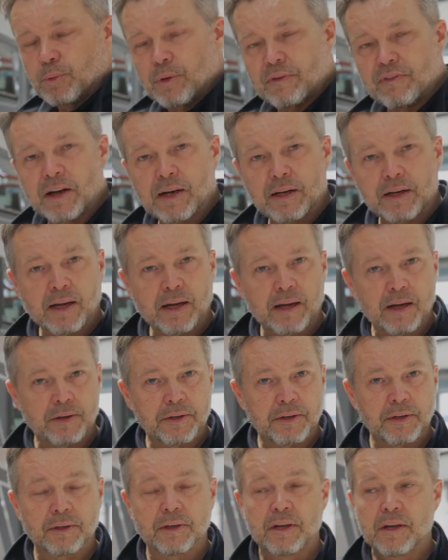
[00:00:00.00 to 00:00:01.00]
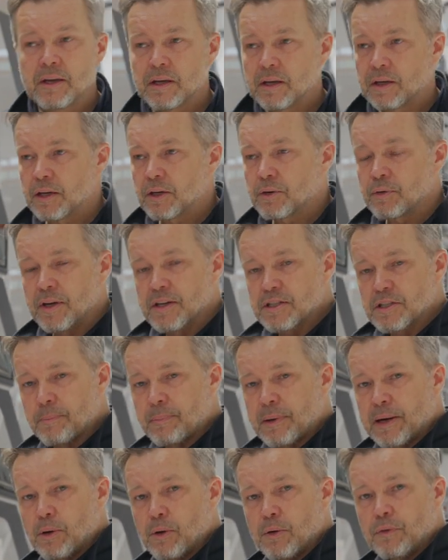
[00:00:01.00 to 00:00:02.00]
with VanGuardian. It creates a
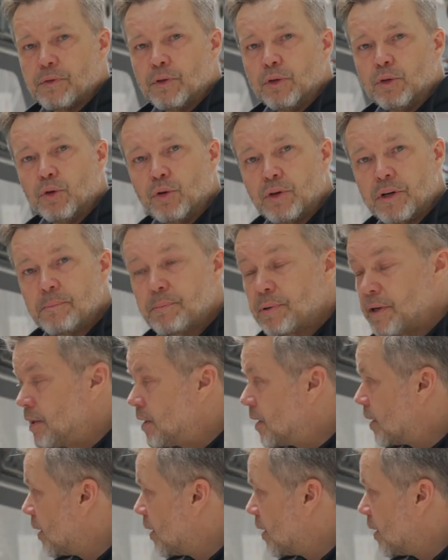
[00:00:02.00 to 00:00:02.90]
powerful unimpeded